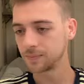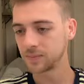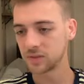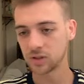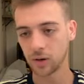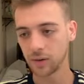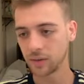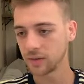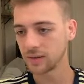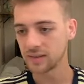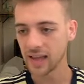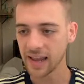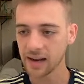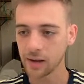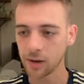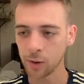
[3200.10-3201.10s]
Jonathan
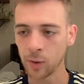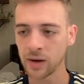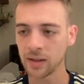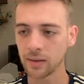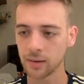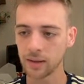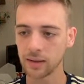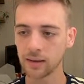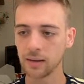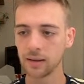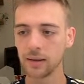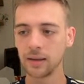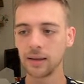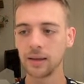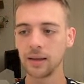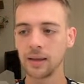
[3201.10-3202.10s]
Taylor or anything.
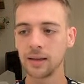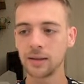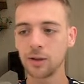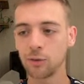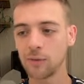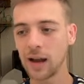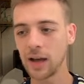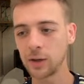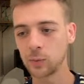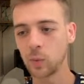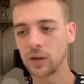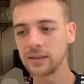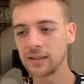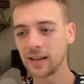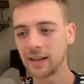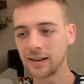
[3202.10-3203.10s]
Your round
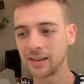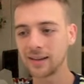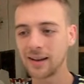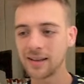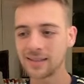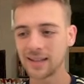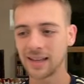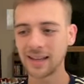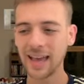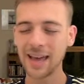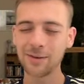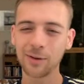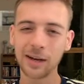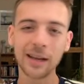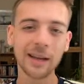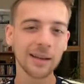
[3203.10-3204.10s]
1 kind of guys. Like
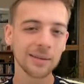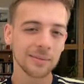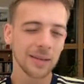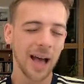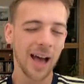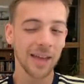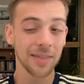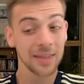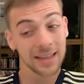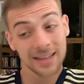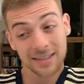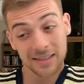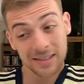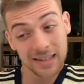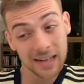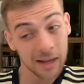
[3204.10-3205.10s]
Henry, I think
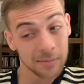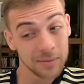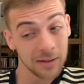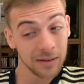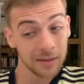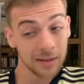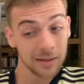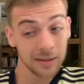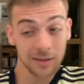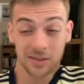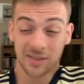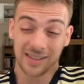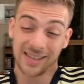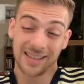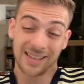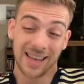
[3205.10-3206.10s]
he's a slam dunk because
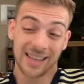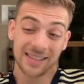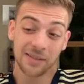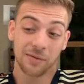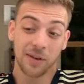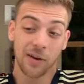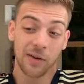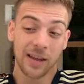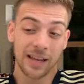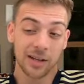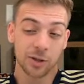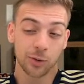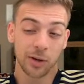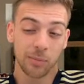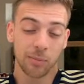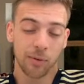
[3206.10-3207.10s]
he isn't very
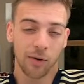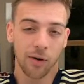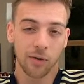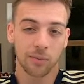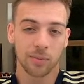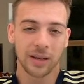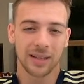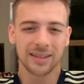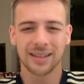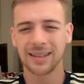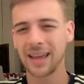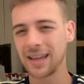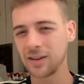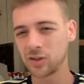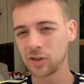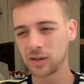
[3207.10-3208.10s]
injury prone, but he did
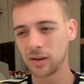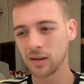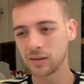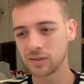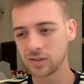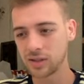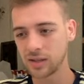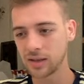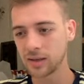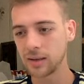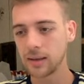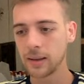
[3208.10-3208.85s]
get injured last year.